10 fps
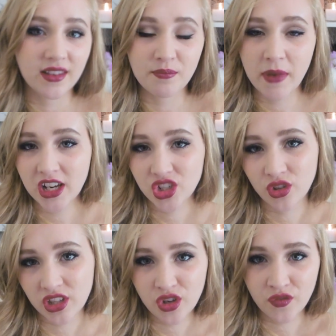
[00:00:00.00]
make
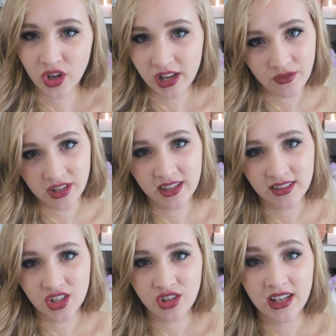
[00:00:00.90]
sure that you've got everything
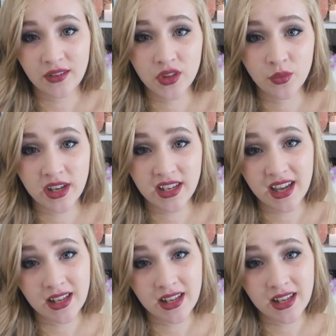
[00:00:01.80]
that you need for the week,